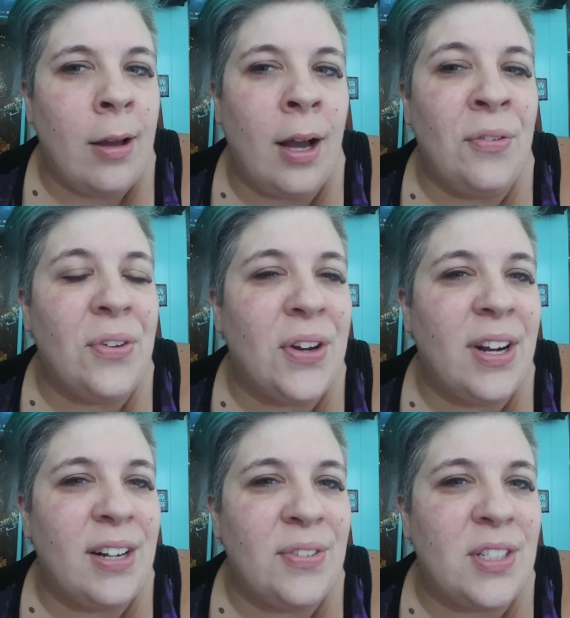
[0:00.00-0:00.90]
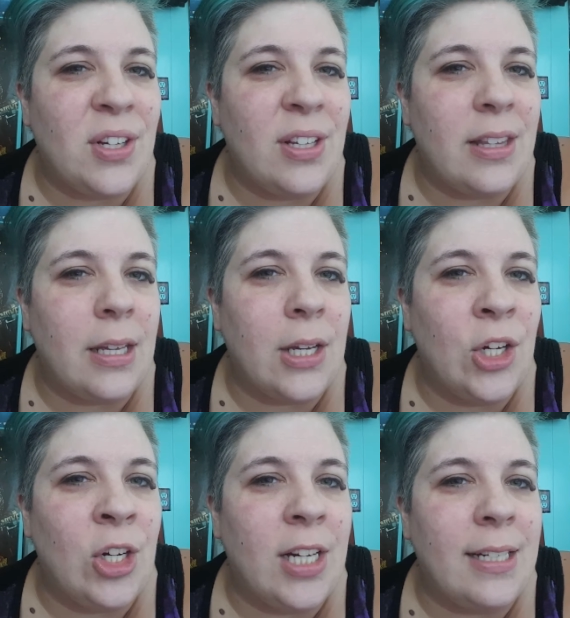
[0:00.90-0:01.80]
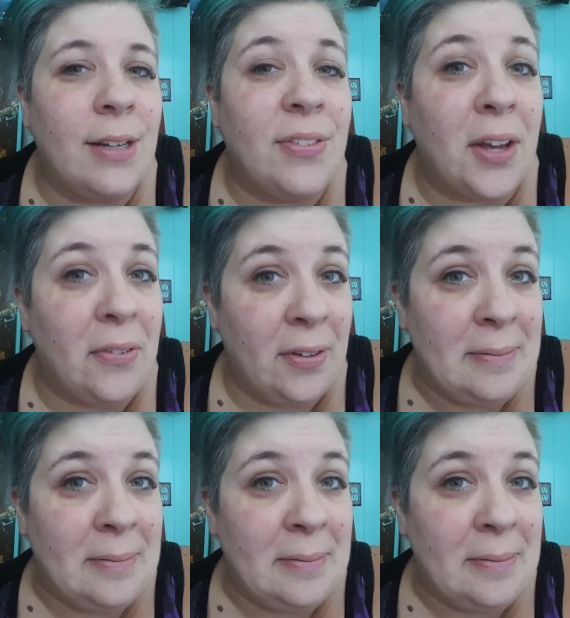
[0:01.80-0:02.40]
I'll figure out if it's a good thing on day 5.